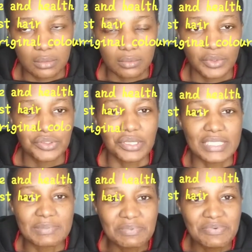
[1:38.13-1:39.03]
when you
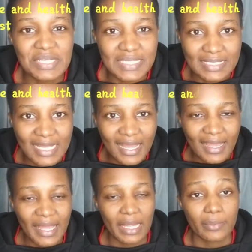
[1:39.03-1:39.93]
experience
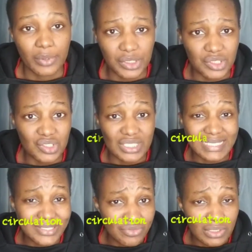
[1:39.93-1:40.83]
hair
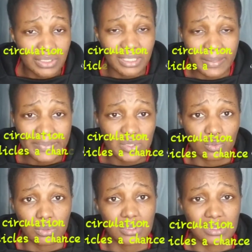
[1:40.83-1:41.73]
breakages, it really helps to
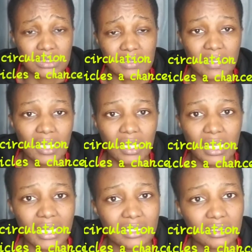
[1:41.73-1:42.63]
work on it,
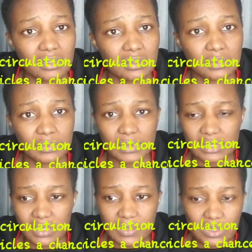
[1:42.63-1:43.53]
and it
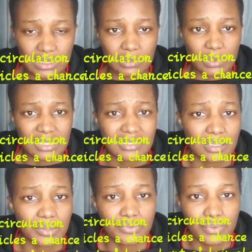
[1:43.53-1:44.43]
helps to stimulate
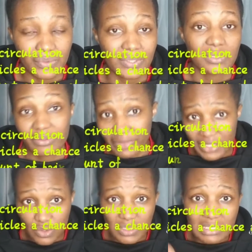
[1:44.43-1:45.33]
hair growth and all of
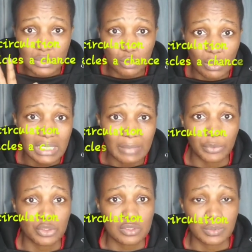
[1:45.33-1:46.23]
that. So this is what I'm
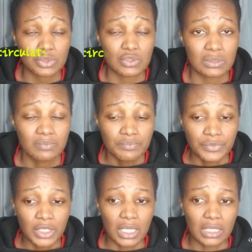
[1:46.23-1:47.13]
going to be doing
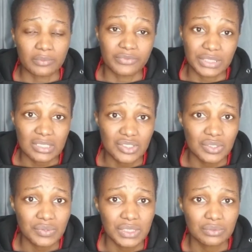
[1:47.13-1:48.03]
for this
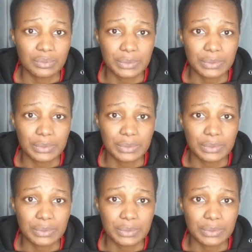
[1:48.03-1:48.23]
January.